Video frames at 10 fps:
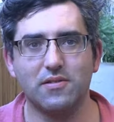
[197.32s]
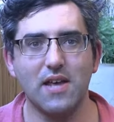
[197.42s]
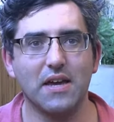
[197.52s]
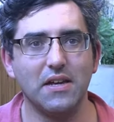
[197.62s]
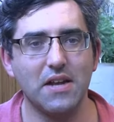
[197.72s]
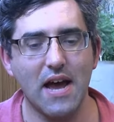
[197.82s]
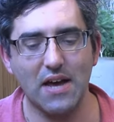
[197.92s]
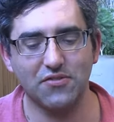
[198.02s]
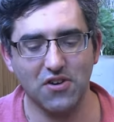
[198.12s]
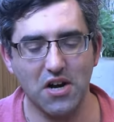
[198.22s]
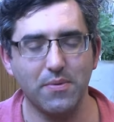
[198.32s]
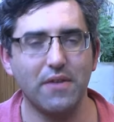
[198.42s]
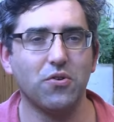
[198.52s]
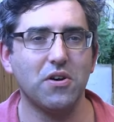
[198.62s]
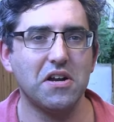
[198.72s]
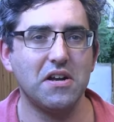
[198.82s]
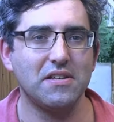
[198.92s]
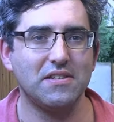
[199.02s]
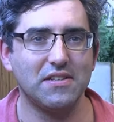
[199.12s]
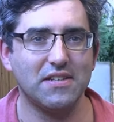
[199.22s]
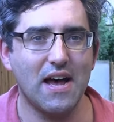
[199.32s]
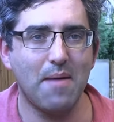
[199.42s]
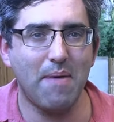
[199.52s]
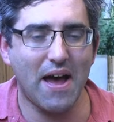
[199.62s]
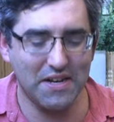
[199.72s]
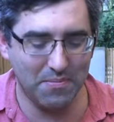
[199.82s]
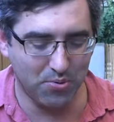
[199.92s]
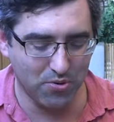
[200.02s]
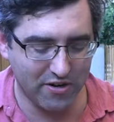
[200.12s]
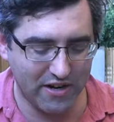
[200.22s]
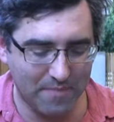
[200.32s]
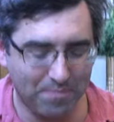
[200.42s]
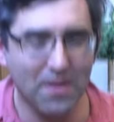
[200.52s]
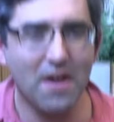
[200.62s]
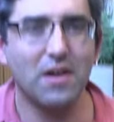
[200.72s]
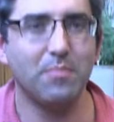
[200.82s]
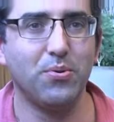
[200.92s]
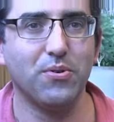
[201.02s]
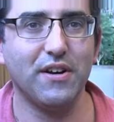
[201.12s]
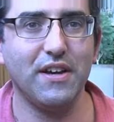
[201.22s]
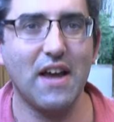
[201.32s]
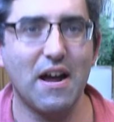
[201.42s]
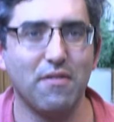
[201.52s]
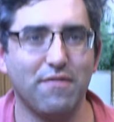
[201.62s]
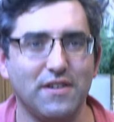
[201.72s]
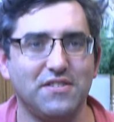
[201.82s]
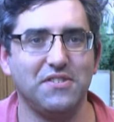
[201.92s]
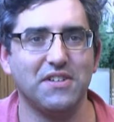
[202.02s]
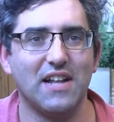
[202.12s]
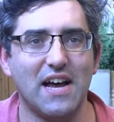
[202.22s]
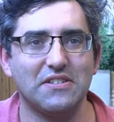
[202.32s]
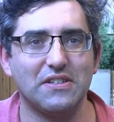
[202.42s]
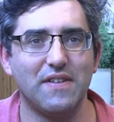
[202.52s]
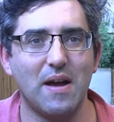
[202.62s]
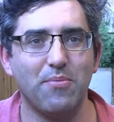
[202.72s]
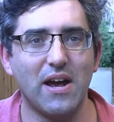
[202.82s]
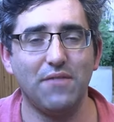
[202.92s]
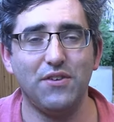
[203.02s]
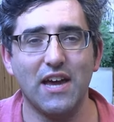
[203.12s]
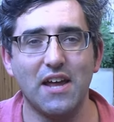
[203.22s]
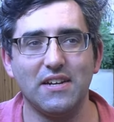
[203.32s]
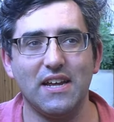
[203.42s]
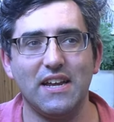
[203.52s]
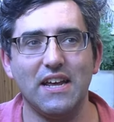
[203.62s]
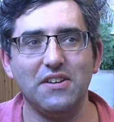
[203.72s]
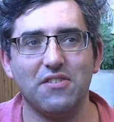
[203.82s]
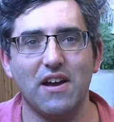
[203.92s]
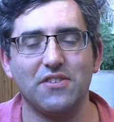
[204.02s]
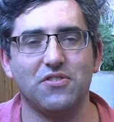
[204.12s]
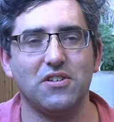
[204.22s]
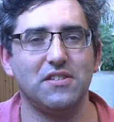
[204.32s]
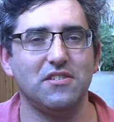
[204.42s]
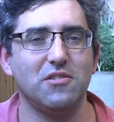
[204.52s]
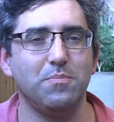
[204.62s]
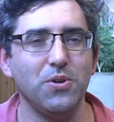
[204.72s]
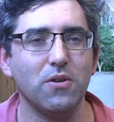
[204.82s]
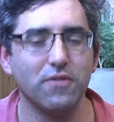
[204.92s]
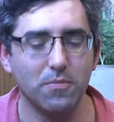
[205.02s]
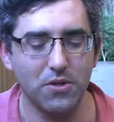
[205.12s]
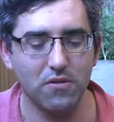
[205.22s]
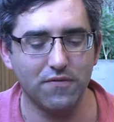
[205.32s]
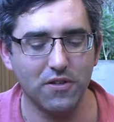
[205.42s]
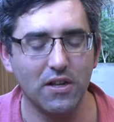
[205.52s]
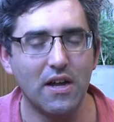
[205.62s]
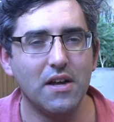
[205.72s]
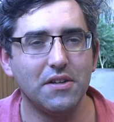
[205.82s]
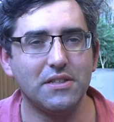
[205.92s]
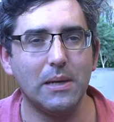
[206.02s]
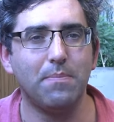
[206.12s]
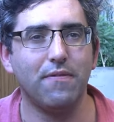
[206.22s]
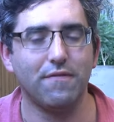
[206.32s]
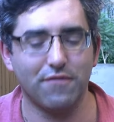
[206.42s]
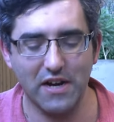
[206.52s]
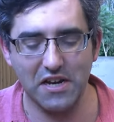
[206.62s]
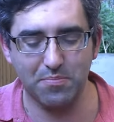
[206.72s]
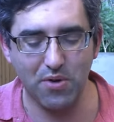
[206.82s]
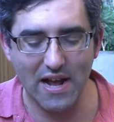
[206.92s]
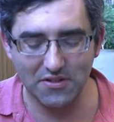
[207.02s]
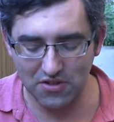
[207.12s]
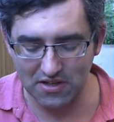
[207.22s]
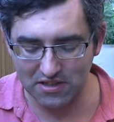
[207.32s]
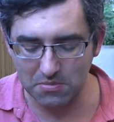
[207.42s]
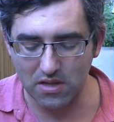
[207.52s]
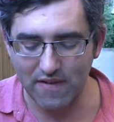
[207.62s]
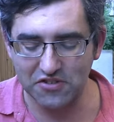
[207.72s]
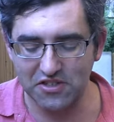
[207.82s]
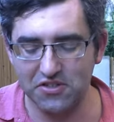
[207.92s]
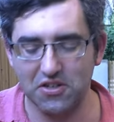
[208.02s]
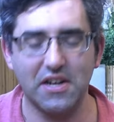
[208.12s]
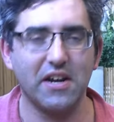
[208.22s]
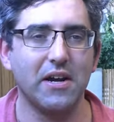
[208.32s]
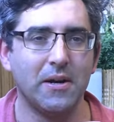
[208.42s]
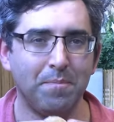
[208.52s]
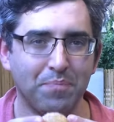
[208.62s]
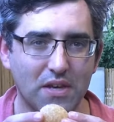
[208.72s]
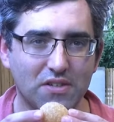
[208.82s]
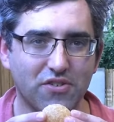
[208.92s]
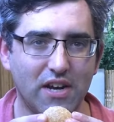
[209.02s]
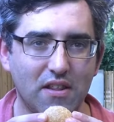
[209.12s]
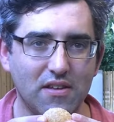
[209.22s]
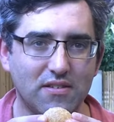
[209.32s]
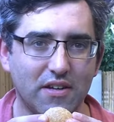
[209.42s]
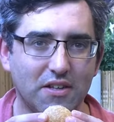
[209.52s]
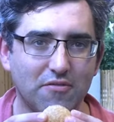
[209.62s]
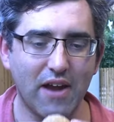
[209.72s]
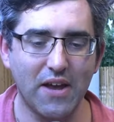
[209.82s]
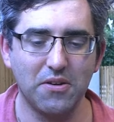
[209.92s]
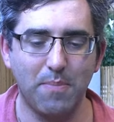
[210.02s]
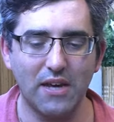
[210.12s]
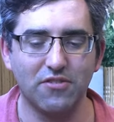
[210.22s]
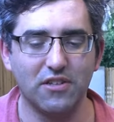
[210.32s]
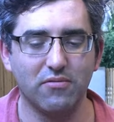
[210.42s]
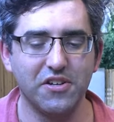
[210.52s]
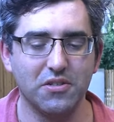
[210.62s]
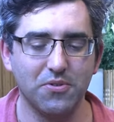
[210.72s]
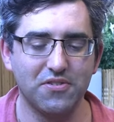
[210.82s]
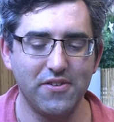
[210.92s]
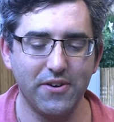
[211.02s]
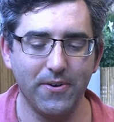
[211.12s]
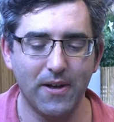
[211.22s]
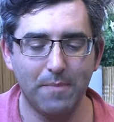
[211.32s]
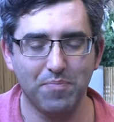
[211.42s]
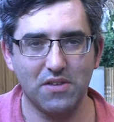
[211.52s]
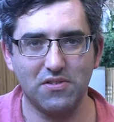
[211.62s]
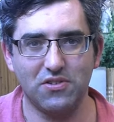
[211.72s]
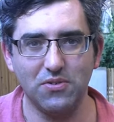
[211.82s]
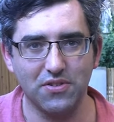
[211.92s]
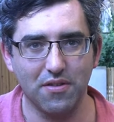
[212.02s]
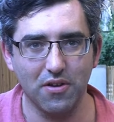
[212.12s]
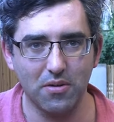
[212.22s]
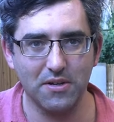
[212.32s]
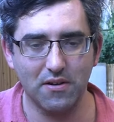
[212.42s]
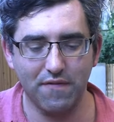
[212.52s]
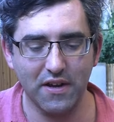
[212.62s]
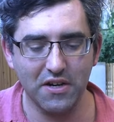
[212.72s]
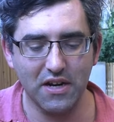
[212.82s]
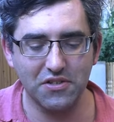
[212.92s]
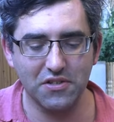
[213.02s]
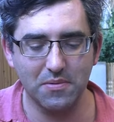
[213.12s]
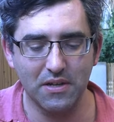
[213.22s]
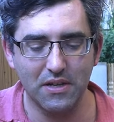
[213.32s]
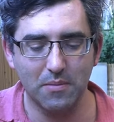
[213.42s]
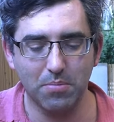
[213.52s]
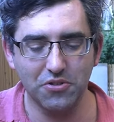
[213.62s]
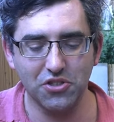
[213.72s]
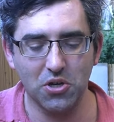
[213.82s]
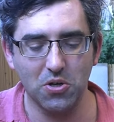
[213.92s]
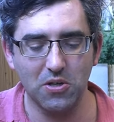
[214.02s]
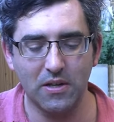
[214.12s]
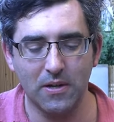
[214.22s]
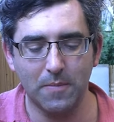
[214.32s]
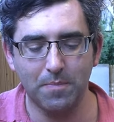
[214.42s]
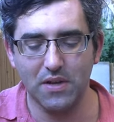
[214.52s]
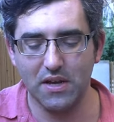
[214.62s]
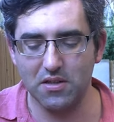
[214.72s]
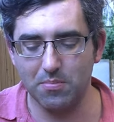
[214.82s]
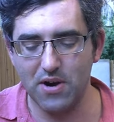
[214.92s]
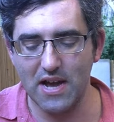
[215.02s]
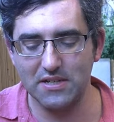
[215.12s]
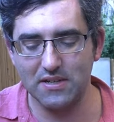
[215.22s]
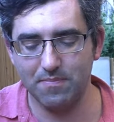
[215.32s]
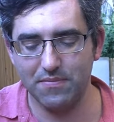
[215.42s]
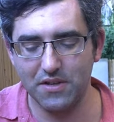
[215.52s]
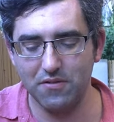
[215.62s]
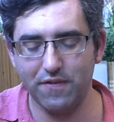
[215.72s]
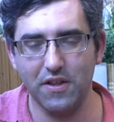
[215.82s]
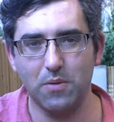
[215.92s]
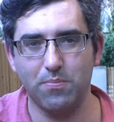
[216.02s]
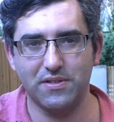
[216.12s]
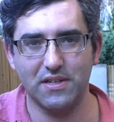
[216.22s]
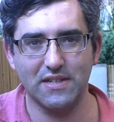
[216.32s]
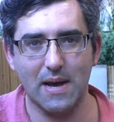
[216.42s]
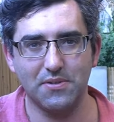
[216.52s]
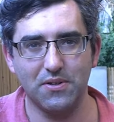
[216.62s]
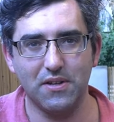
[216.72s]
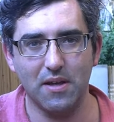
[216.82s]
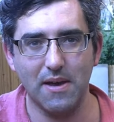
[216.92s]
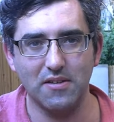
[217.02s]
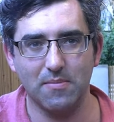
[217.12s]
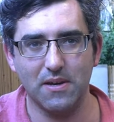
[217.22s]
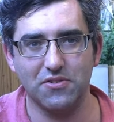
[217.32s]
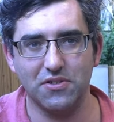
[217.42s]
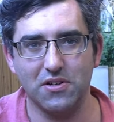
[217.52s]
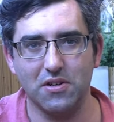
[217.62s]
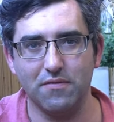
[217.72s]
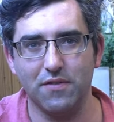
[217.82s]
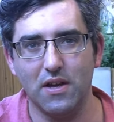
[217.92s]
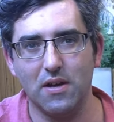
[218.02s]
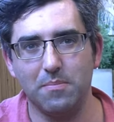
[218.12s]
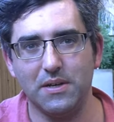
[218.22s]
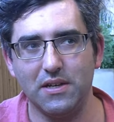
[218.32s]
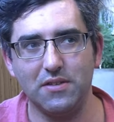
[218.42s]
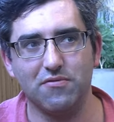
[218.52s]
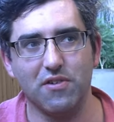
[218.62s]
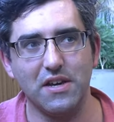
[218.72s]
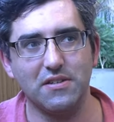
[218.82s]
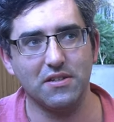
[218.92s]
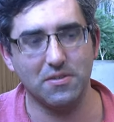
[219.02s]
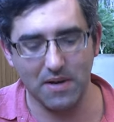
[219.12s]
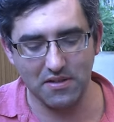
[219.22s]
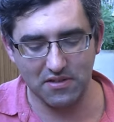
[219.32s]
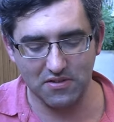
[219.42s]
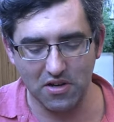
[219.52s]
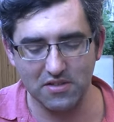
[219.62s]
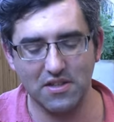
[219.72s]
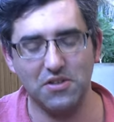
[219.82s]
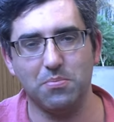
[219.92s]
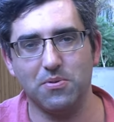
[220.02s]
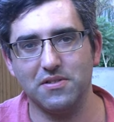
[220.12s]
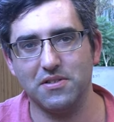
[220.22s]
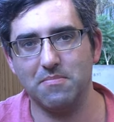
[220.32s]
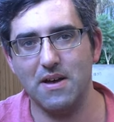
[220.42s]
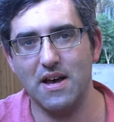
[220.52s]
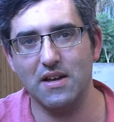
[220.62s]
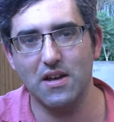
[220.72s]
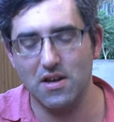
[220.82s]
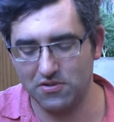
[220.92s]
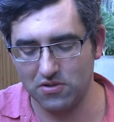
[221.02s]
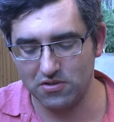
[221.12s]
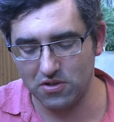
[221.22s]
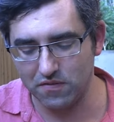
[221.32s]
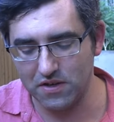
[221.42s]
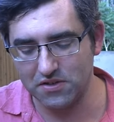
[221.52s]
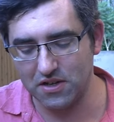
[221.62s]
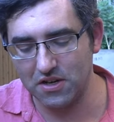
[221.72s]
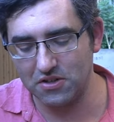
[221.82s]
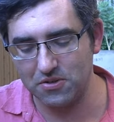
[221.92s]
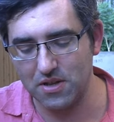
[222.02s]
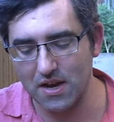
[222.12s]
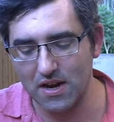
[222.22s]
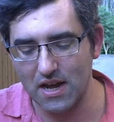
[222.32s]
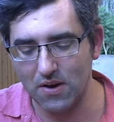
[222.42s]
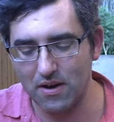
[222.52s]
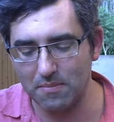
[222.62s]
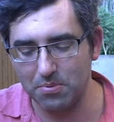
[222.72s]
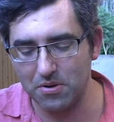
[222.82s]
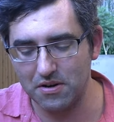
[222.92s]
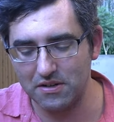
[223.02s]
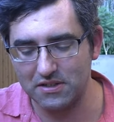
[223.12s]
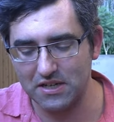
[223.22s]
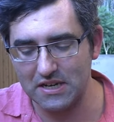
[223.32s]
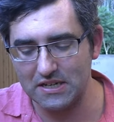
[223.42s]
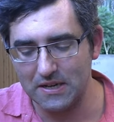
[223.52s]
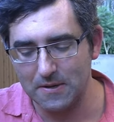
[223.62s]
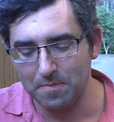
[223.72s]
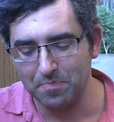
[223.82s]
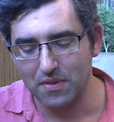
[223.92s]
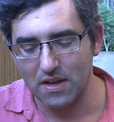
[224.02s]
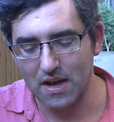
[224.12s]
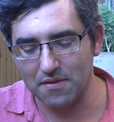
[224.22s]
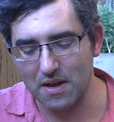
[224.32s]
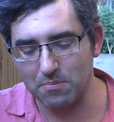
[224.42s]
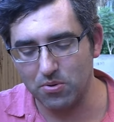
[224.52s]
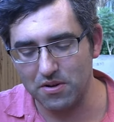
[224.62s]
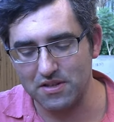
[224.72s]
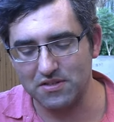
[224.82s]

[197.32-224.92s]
second uh, starter we've ordered is this uh, pani puri. Puri uh, refers to a class of uh, bread if you get it in Indian restaurants. This is beautiful, beautiful deep fried bread. So you can see what they've actually done here is created these little round pastries. What you're supposed to do is just use your thumb or a finger and just punch a hole in the bread. Then you fill it up with this absolutely amazing mixture of peas, rice, and spicy sauce. And then you pour some uh, sauce over it. So I'm gonna do that now and put it inside and then pour the